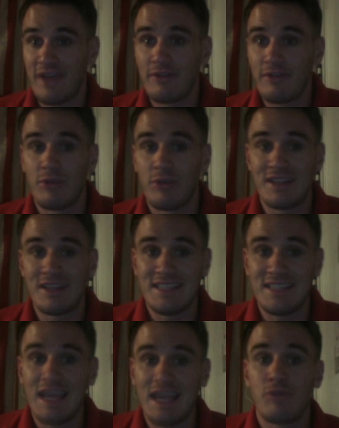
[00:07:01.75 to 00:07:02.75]
her pregnancy
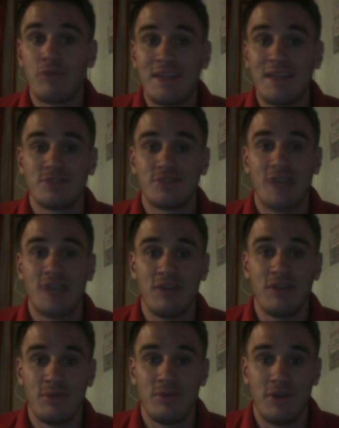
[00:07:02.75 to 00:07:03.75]
and raise her child to
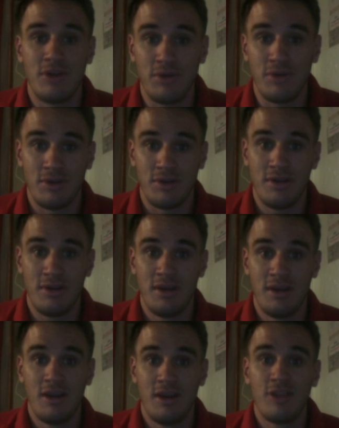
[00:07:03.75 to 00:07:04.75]
adulthood.
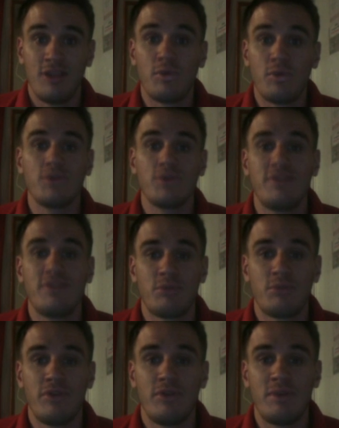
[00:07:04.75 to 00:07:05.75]
The world is
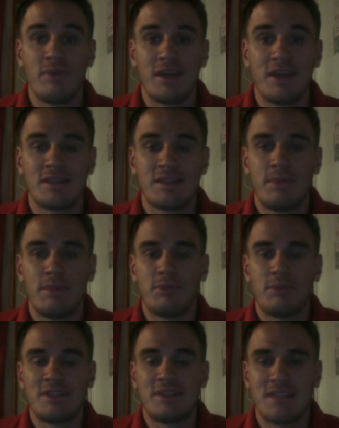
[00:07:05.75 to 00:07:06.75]
improving because the people
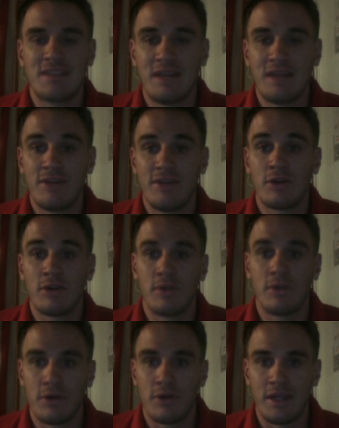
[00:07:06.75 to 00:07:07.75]
inside of it are
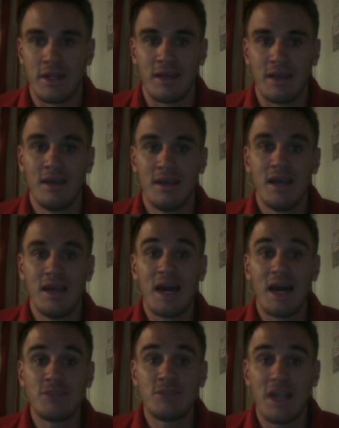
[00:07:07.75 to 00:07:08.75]
learning. I'm
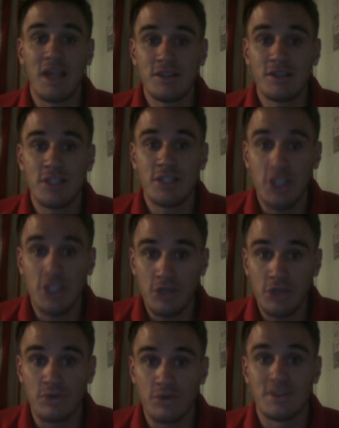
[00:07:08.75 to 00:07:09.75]
challenging
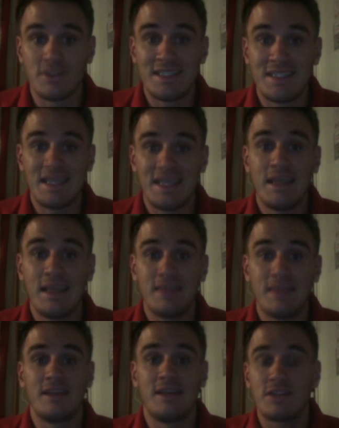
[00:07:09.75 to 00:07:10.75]
you to take
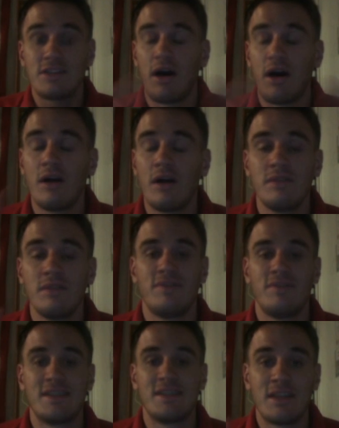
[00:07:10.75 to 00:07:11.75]
this, all of this,
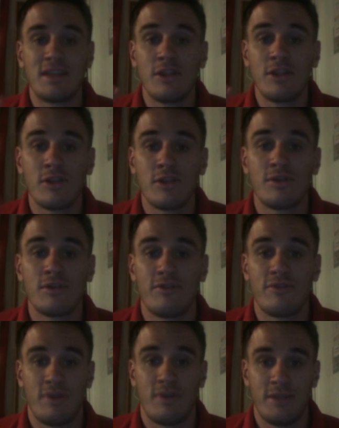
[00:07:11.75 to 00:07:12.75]
and learn from
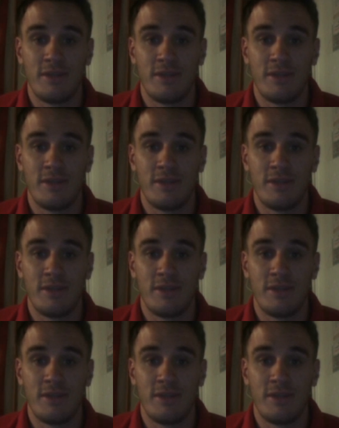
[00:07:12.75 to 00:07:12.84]
it.